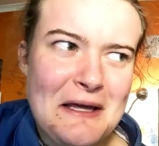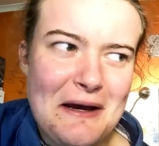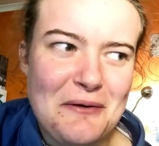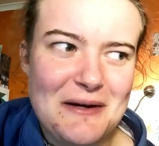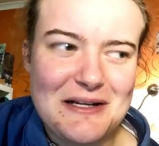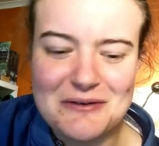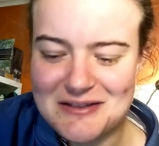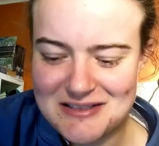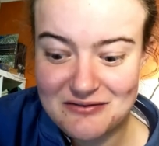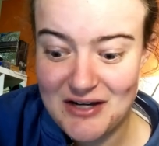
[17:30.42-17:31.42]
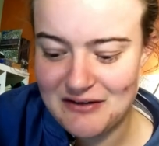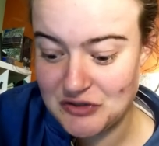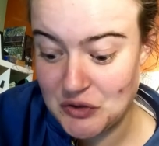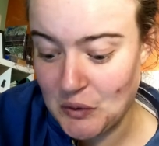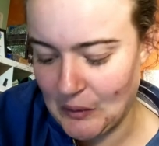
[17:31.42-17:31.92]
how anyone
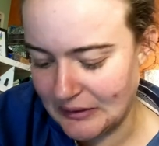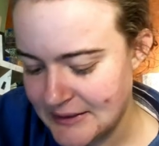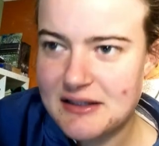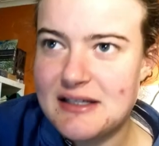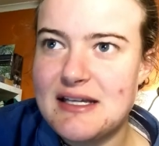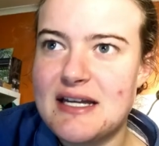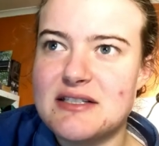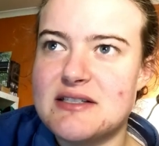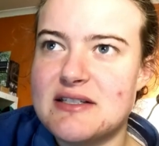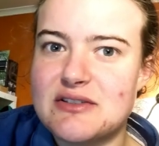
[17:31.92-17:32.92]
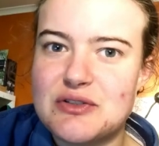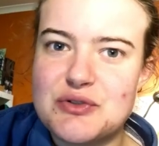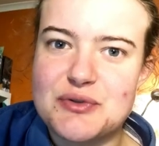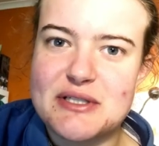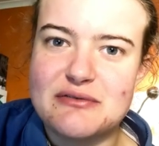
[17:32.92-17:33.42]
survived at all. I think he had
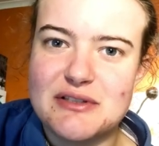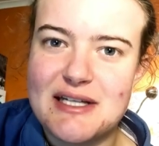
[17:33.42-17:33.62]
dysentery for,